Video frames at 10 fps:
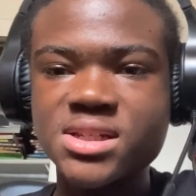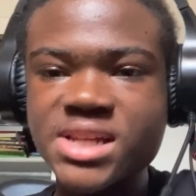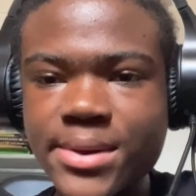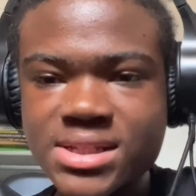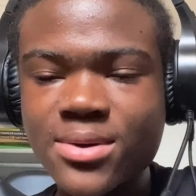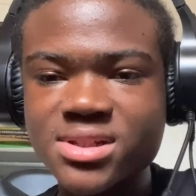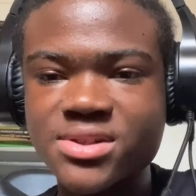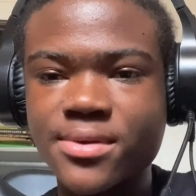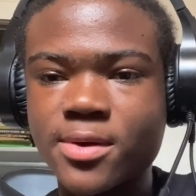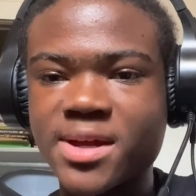Anyways, that
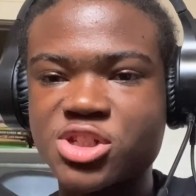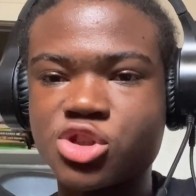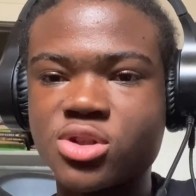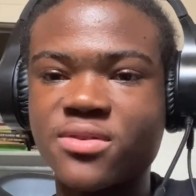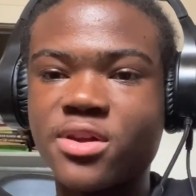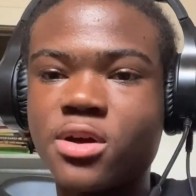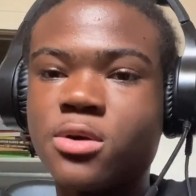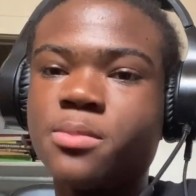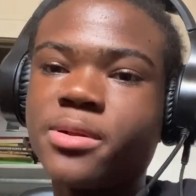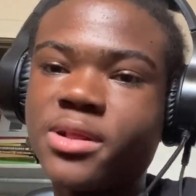was the video. We guys enjoyed the
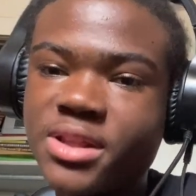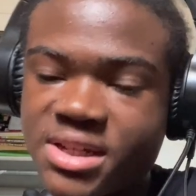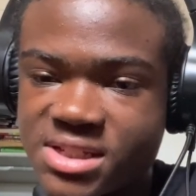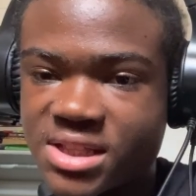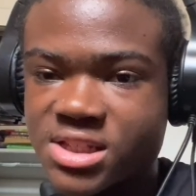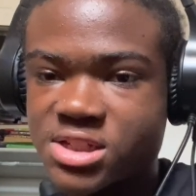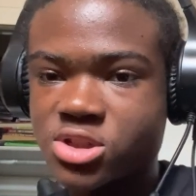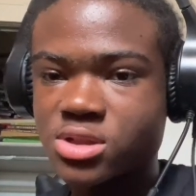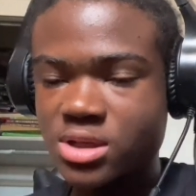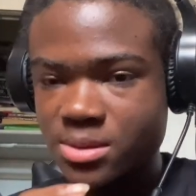video. Please hit
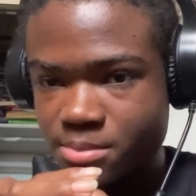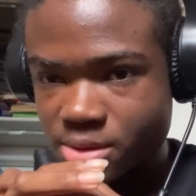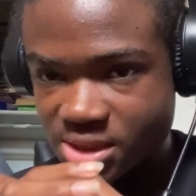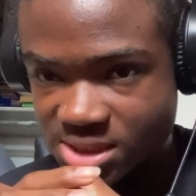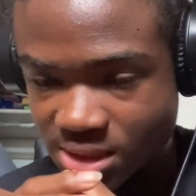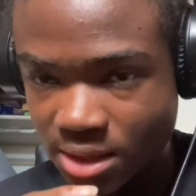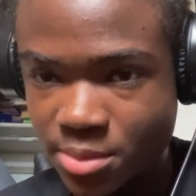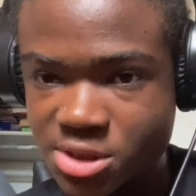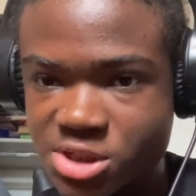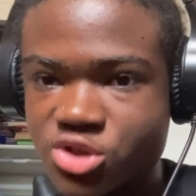this. Please hit the
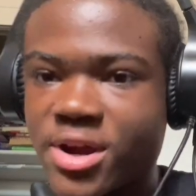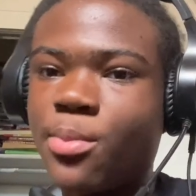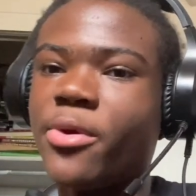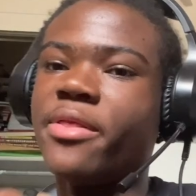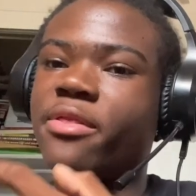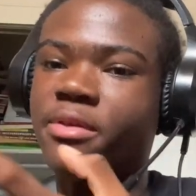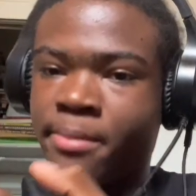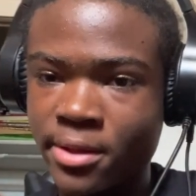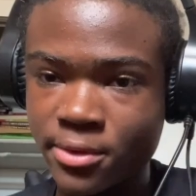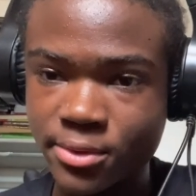like button, subscribe, with the
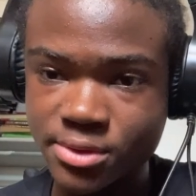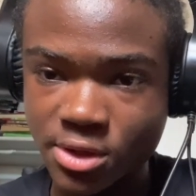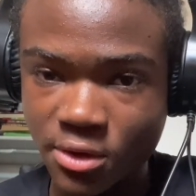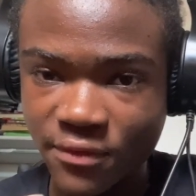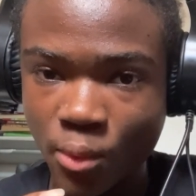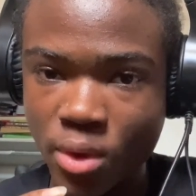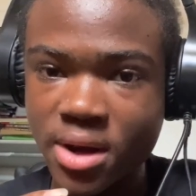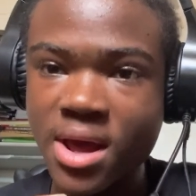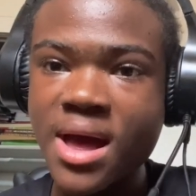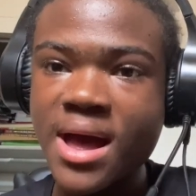bell, and always get notified
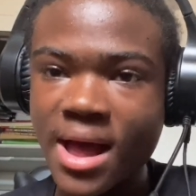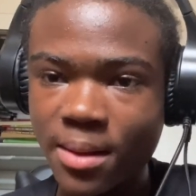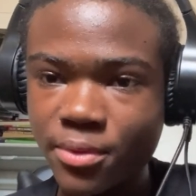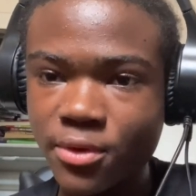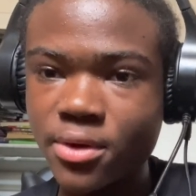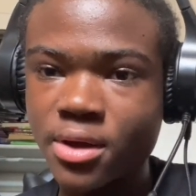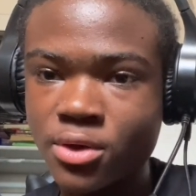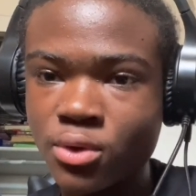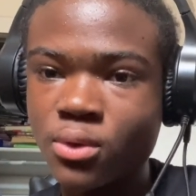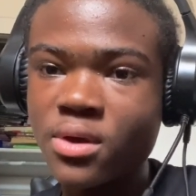when I upload
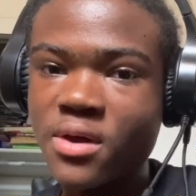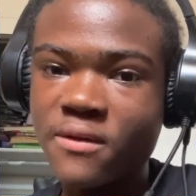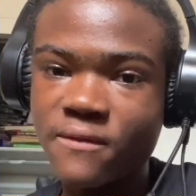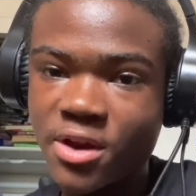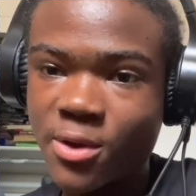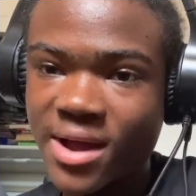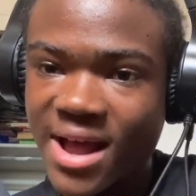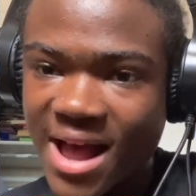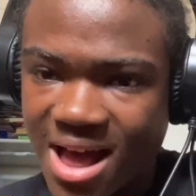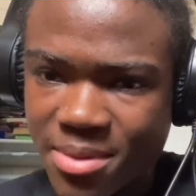a new video.
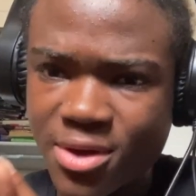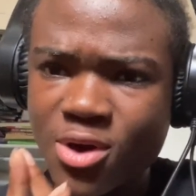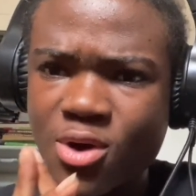Comment